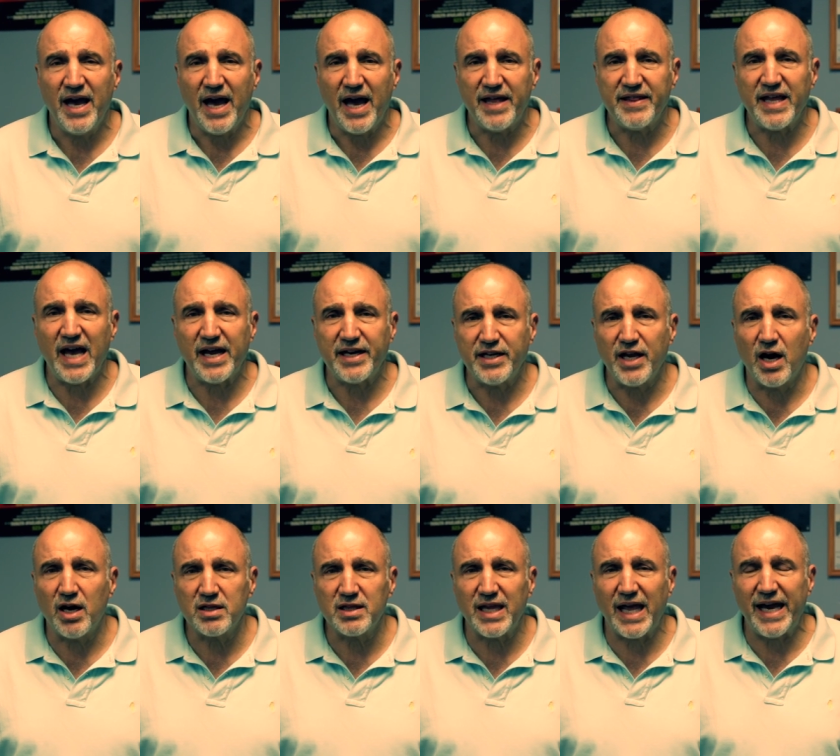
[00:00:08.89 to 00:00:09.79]
and that
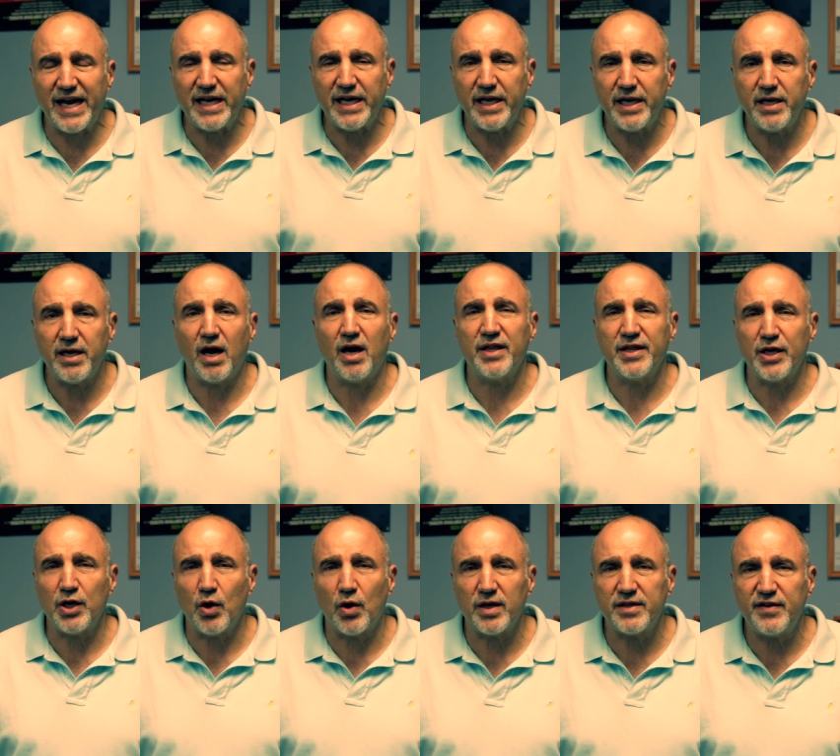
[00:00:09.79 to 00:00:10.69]
young lady on
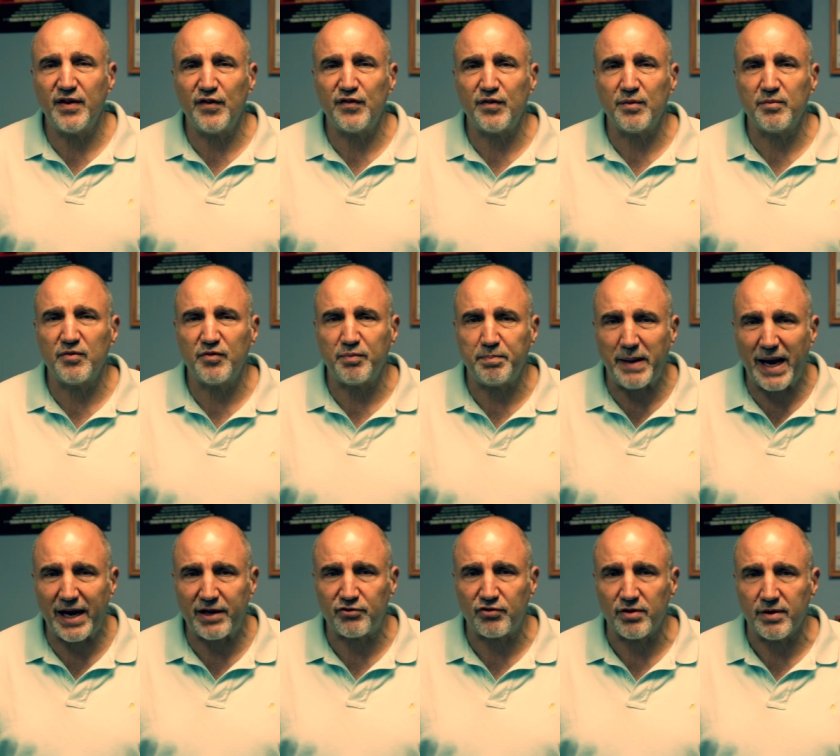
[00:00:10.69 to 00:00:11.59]
the autism
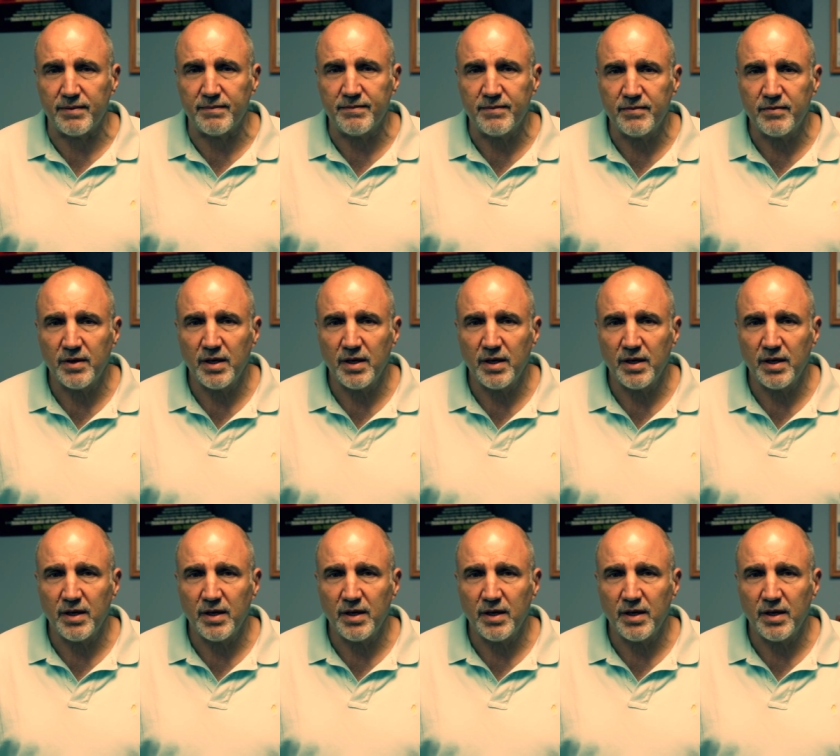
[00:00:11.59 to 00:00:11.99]
spectrum.